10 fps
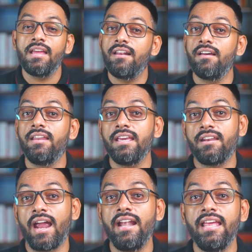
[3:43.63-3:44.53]
Learning
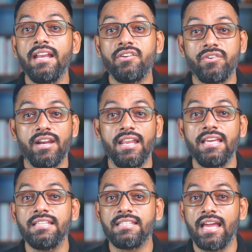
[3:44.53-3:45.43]
grinding,
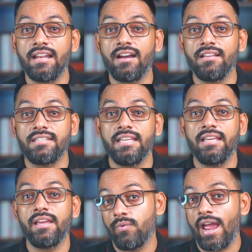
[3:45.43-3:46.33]
drilling, sand
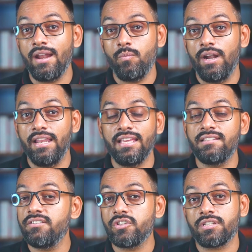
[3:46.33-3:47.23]
casting, and welding
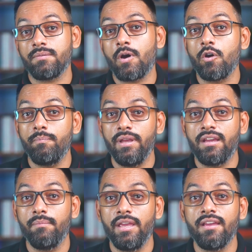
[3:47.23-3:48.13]
isn't just about
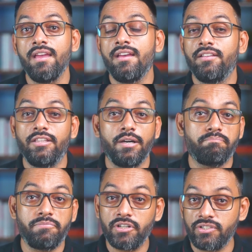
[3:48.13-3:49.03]
becoming the
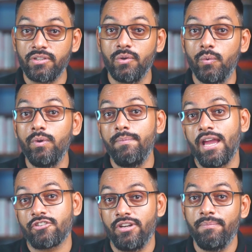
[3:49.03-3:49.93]
person who will be
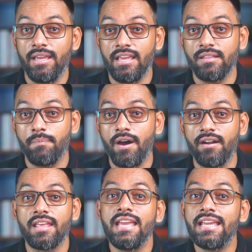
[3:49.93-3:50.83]
actually making the
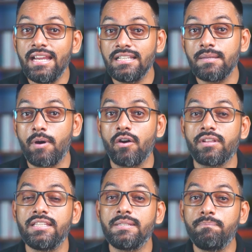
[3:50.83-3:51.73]
part. It's about
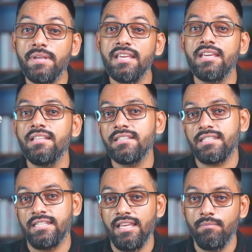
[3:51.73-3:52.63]
speaking the
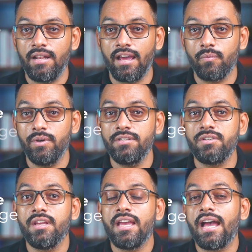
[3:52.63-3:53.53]
same language
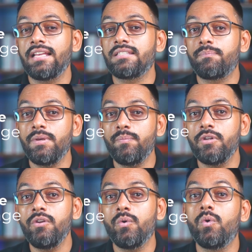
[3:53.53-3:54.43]
as the
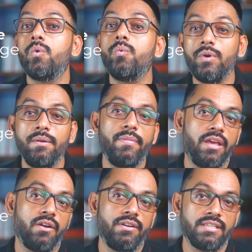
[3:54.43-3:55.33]
people who will
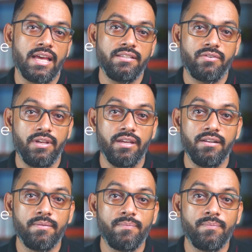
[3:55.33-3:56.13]
make your designs real.